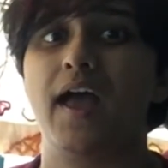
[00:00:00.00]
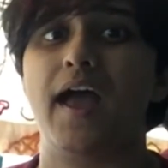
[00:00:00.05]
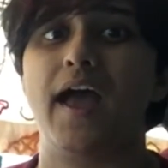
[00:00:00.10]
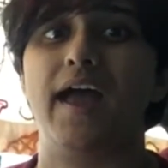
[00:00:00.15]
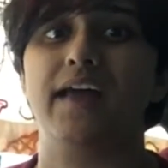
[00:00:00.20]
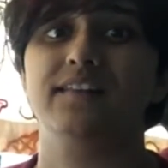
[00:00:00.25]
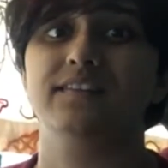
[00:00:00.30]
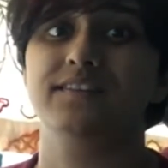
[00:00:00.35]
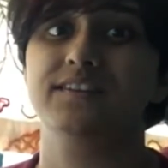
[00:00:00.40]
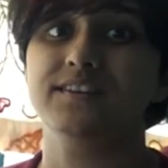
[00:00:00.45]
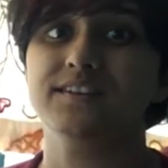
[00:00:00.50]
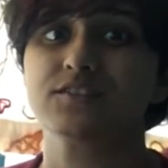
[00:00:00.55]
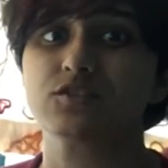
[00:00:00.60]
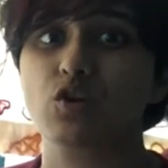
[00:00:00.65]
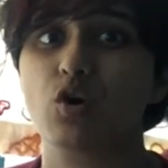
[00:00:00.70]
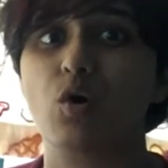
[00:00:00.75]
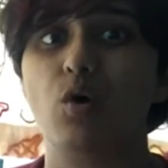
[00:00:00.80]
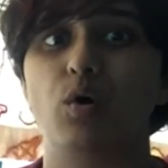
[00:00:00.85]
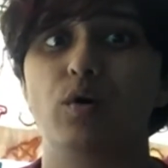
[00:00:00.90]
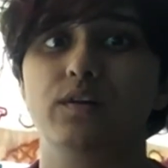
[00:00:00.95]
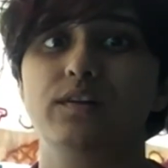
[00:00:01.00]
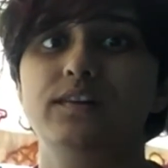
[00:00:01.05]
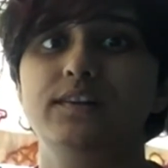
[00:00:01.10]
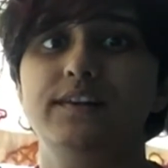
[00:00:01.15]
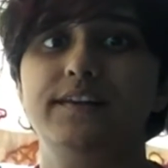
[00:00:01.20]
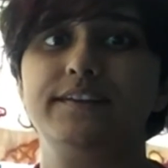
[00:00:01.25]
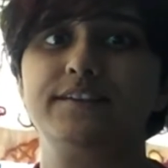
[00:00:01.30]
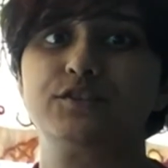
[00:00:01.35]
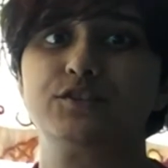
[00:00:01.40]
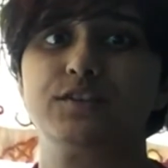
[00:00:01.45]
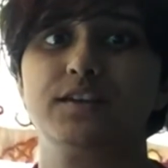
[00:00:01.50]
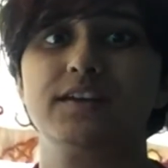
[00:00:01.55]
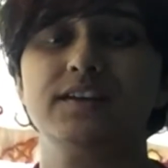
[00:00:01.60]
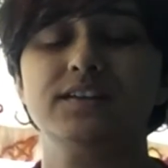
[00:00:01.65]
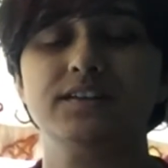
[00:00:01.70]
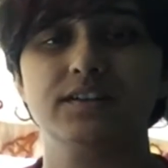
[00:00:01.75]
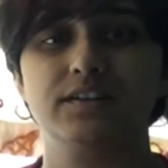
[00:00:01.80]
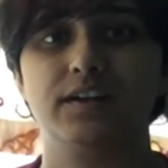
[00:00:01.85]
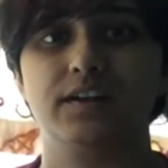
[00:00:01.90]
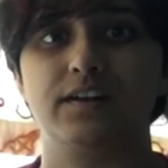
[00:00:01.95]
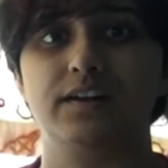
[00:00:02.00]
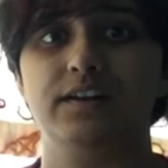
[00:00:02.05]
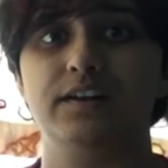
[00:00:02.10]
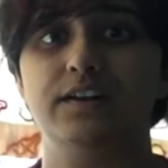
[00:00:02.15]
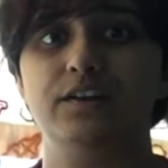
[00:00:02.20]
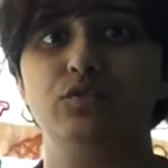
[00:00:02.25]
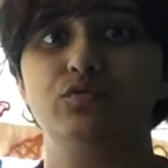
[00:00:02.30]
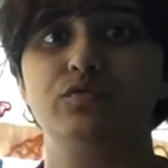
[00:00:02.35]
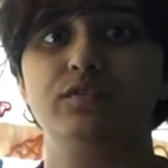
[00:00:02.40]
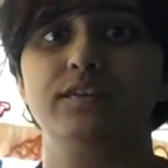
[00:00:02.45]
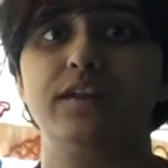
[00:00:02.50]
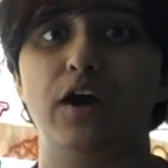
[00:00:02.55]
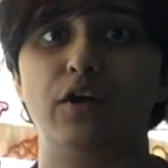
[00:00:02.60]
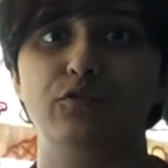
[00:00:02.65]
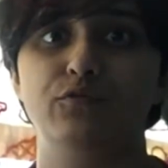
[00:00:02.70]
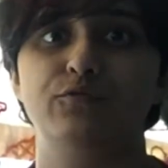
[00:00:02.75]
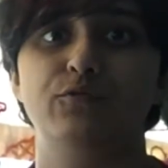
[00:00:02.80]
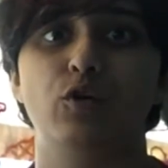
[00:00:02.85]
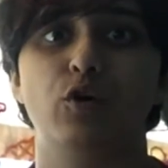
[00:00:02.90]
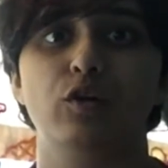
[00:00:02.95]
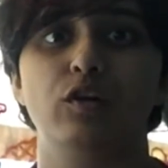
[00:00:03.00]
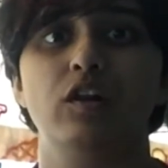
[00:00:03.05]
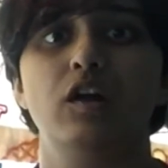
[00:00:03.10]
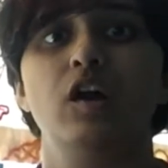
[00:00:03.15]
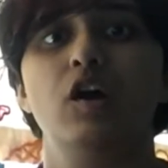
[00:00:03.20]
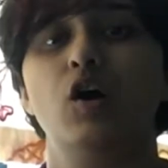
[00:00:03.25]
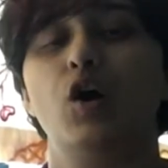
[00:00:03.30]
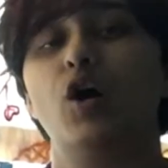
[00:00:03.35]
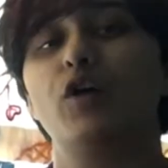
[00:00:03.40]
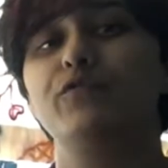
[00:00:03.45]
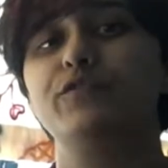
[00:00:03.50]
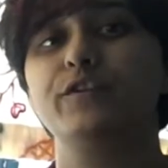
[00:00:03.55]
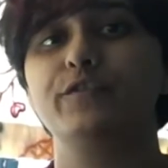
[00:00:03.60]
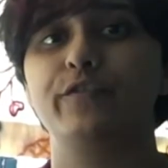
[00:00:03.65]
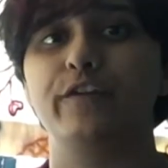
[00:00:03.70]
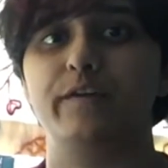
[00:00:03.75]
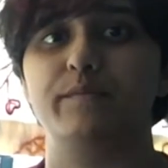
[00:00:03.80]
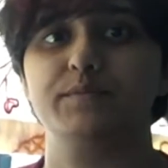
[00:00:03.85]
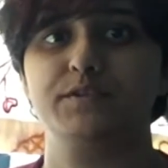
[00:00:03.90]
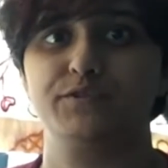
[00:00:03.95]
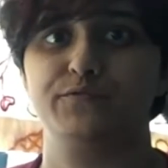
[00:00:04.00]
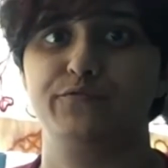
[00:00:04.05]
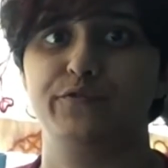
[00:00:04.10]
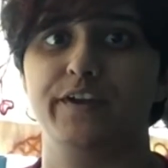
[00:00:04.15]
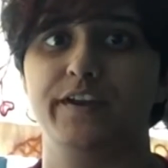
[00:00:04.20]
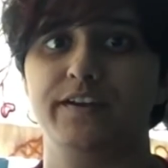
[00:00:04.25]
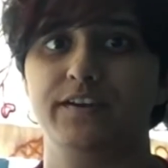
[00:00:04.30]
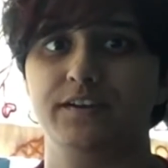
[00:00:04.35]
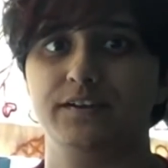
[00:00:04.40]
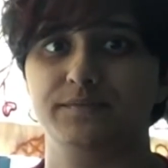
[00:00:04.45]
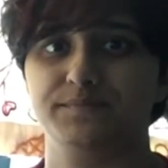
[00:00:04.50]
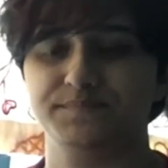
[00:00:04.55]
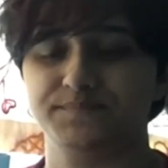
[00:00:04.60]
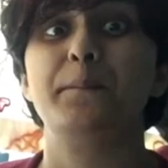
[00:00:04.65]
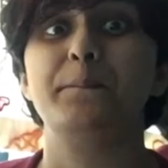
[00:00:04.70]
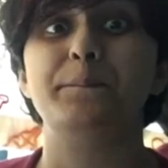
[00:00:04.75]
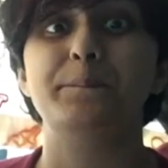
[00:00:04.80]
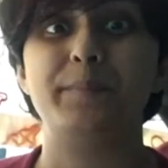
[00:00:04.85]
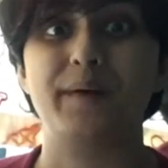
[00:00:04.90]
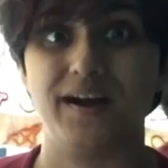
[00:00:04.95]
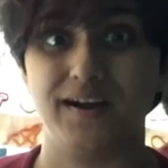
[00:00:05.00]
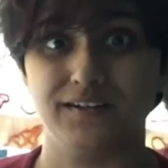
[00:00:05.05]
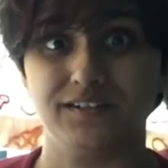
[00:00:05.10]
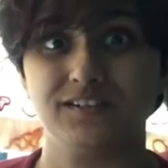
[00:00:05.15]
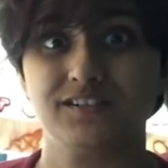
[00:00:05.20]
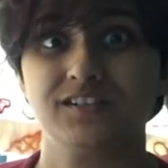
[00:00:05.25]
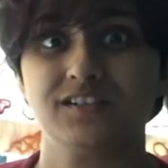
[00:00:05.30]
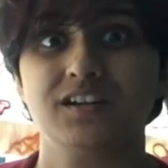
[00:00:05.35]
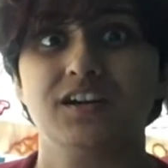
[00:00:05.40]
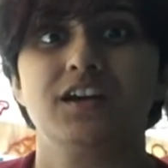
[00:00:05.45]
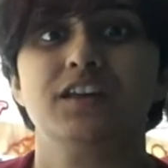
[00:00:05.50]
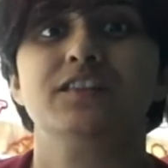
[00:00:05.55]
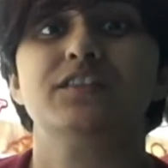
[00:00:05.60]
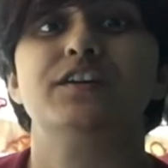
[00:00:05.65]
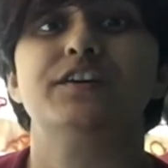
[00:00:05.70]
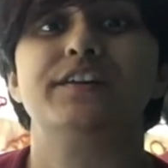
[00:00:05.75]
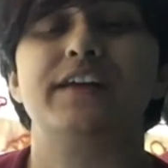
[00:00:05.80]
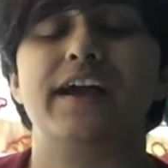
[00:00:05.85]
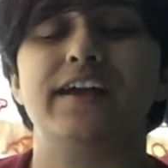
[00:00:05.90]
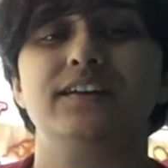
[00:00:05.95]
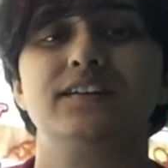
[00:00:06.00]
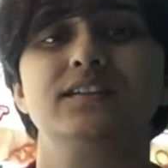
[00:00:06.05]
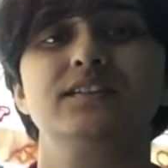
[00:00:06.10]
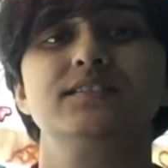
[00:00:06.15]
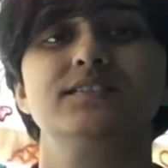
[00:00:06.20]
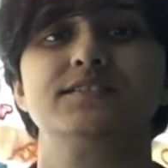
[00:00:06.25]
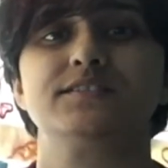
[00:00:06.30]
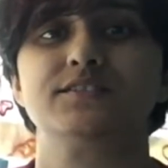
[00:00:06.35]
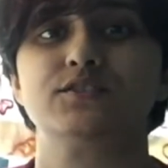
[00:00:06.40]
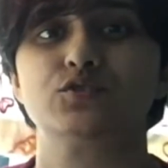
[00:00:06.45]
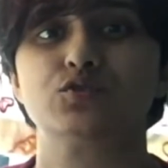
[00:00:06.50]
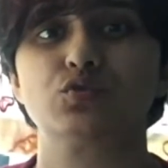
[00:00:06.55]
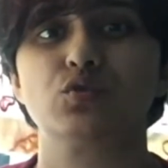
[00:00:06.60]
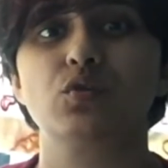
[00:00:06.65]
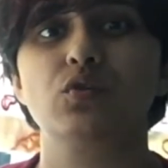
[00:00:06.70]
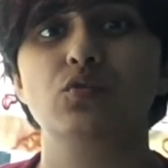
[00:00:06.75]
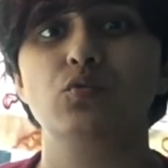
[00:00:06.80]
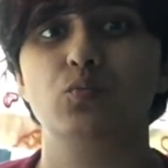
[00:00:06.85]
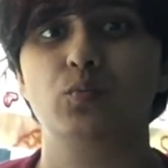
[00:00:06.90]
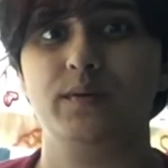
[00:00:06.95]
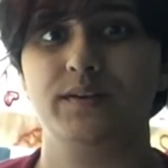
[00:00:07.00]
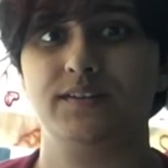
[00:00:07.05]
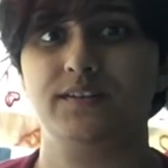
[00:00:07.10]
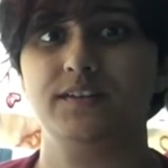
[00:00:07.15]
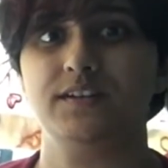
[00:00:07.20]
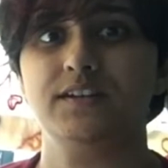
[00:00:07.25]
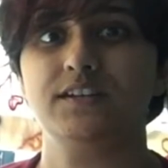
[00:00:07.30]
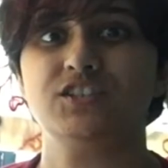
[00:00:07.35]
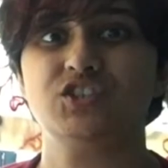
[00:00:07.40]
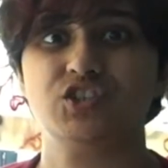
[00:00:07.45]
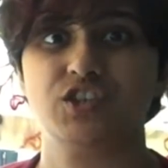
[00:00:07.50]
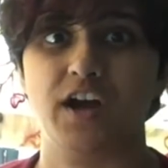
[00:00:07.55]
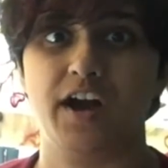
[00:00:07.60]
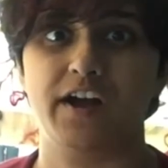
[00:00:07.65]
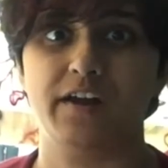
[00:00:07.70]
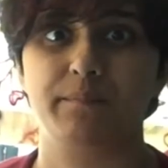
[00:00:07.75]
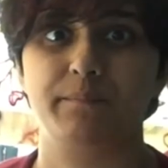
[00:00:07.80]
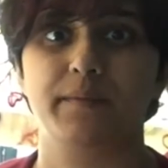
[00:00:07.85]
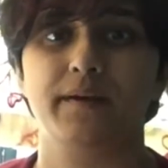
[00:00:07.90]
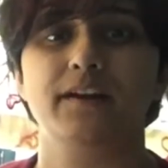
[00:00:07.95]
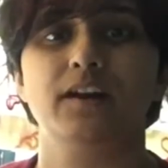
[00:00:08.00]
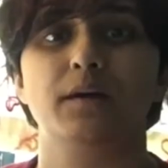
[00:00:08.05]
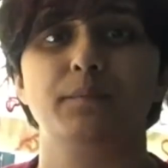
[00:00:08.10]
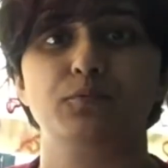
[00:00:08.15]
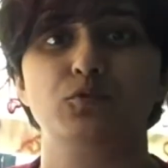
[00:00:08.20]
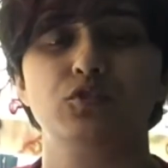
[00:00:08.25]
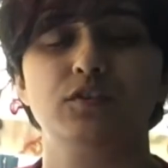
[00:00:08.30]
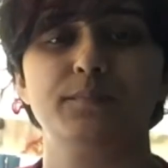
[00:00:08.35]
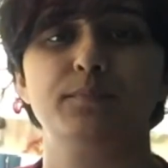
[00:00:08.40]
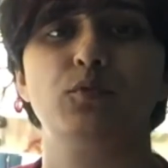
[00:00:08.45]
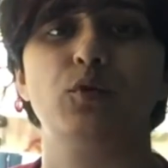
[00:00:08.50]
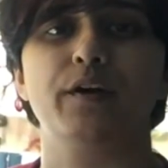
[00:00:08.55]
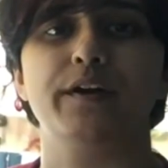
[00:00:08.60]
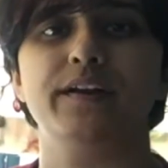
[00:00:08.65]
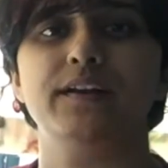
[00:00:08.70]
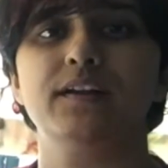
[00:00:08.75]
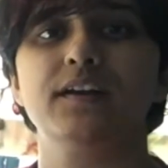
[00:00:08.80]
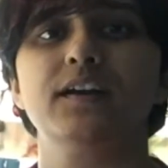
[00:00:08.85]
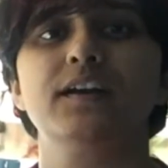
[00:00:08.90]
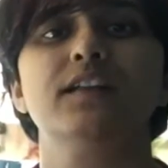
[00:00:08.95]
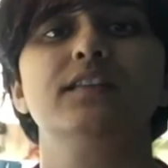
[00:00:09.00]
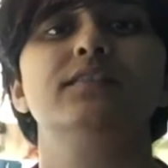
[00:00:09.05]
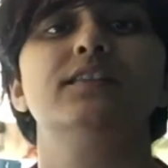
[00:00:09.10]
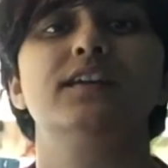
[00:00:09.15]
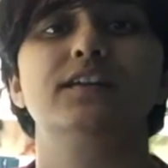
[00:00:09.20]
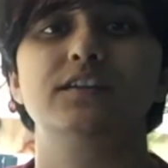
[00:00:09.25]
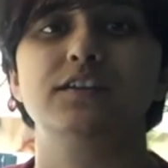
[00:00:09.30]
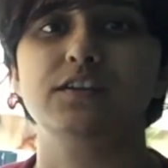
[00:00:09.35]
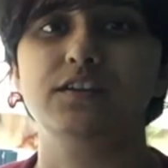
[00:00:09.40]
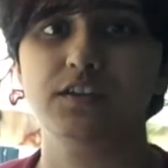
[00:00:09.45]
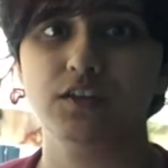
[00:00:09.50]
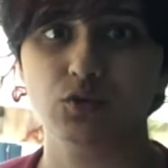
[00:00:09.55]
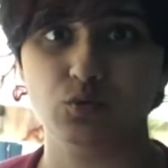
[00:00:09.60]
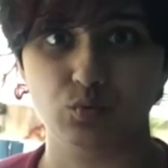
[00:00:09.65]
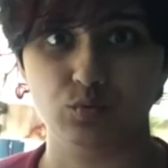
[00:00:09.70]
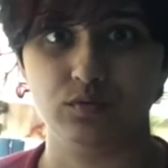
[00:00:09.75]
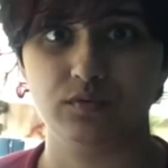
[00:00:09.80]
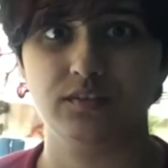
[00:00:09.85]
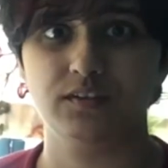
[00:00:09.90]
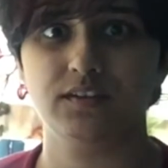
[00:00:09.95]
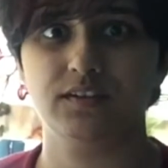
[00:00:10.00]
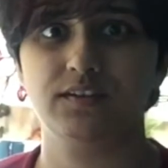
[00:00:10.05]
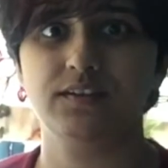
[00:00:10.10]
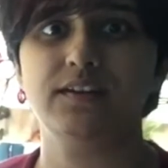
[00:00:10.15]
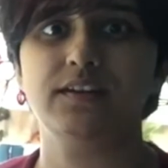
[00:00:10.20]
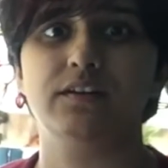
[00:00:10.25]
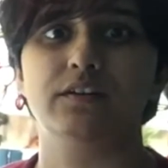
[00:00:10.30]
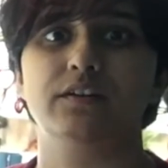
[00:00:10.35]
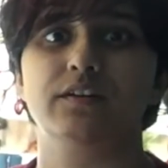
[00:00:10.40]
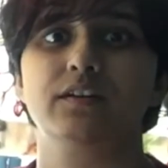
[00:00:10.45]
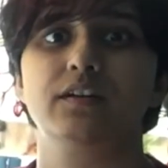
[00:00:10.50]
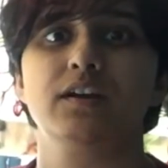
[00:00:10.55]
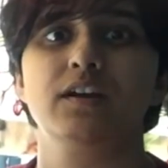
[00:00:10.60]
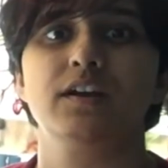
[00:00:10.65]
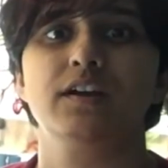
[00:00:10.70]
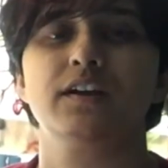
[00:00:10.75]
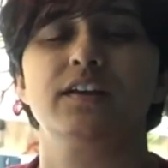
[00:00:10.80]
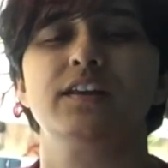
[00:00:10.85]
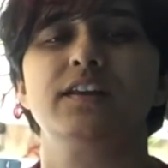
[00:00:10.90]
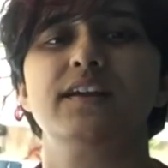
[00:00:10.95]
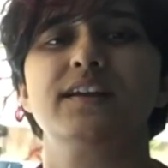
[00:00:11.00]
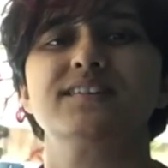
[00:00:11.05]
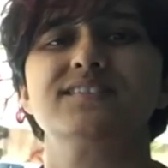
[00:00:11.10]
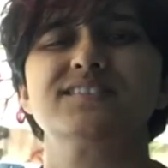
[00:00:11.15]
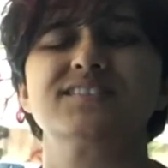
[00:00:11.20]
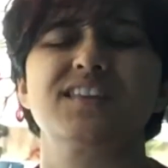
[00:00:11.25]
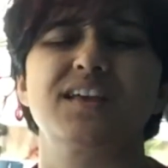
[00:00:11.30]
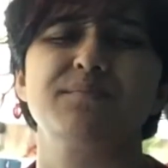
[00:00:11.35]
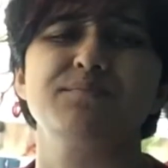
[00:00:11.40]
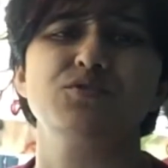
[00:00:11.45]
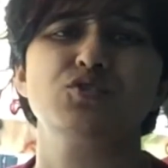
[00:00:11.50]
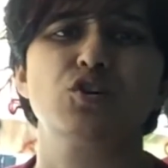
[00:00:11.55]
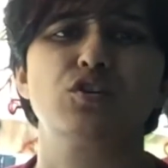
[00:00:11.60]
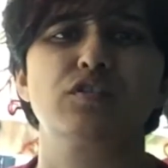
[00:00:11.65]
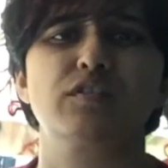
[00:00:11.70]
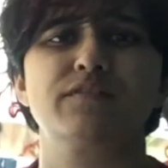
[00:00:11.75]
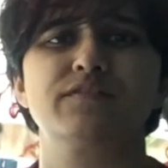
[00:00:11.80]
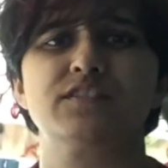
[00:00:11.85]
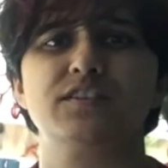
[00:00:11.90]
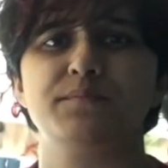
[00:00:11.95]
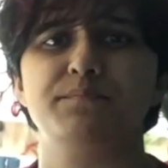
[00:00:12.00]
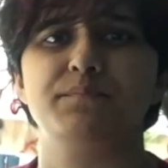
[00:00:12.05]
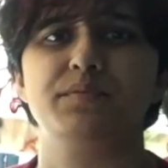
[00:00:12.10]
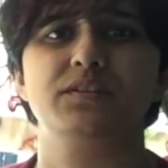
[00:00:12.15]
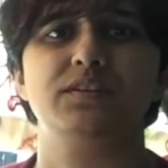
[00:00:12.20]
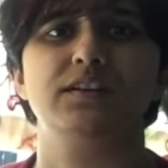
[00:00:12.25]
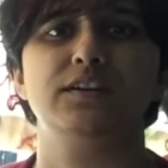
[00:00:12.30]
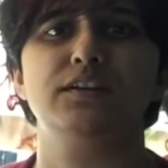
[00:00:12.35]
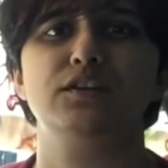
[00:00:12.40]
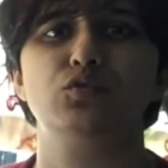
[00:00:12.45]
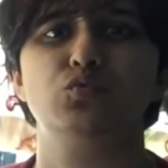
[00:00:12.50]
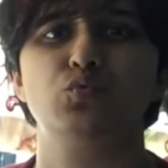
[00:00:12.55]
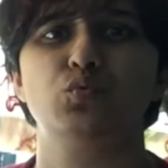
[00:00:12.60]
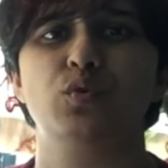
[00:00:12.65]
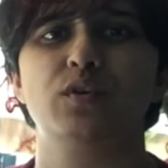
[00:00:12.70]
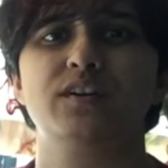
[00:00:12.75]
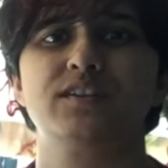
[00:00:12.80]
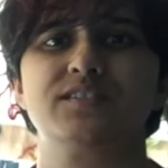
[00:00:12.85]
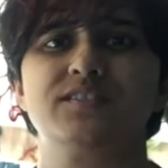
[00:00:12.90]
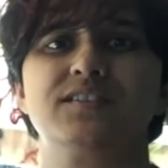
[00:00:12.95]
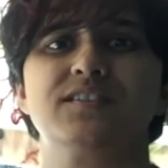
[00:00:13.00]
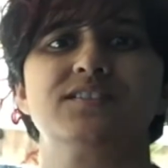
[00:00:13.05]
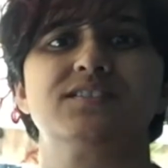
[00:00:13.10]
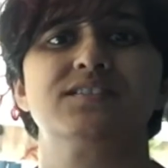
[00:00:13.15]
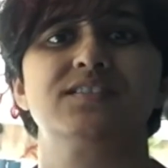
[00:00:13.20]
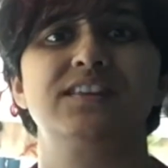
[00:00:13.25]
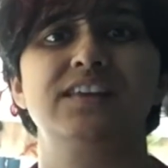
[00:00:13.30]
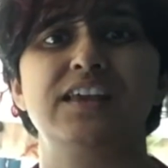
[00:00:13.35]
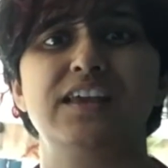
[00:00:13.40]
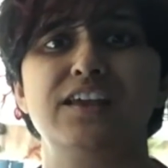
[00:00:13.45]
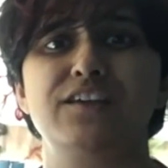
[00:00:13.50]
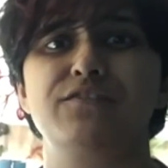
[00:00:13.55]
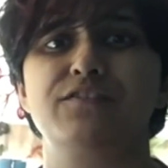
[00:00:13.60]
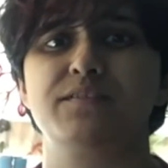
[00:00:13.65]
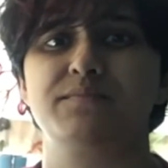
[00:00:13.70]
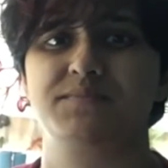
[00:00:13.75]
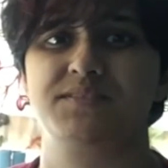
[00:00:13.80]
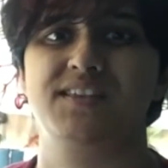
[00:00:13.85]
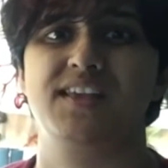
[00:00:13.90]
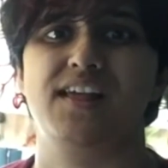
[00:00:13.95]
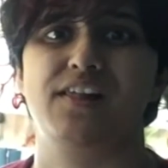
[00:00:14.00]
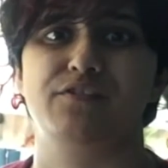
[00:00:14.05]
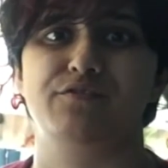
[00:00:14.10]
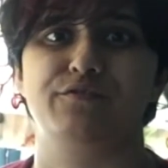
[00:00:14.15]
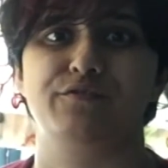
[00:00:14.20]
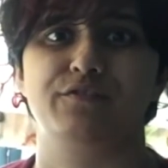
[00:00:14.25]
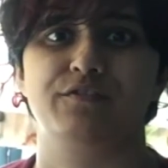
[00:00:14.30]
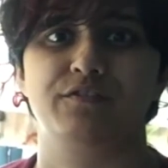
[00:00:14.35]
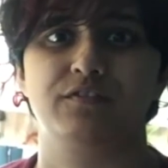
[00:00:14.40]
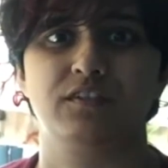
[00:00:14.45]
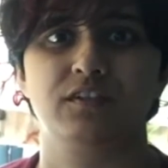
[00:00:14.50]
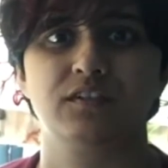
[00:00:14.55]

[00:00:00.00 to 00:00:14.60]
And this all leads indirectly to the downfall of the famous friend. But the writing is so witty, sharp, and up to the point that you, the reader, create some sort of sympathy towards the thief himself.